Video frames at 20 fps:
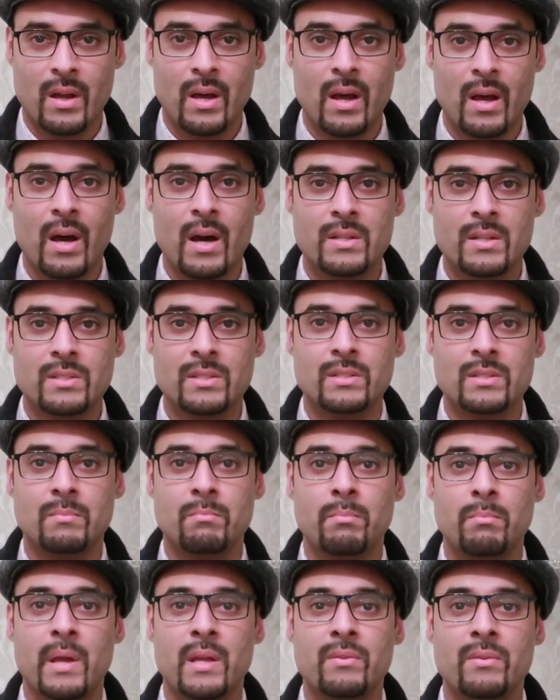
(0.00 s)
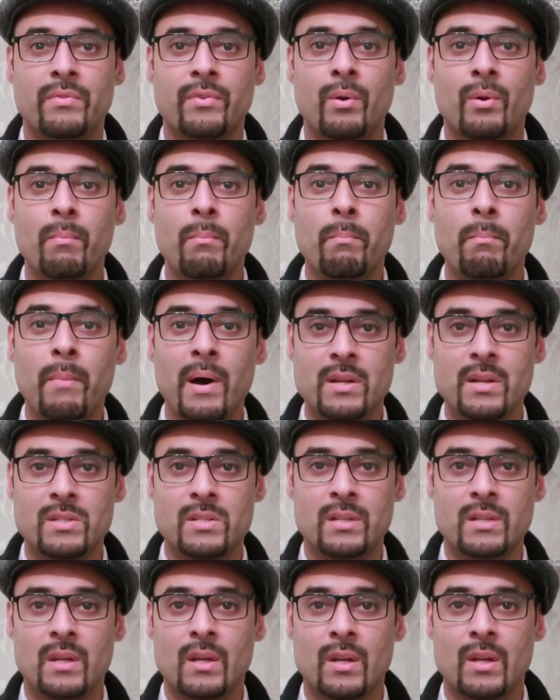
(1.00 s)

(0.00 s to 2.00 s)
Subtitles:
huts made from mud.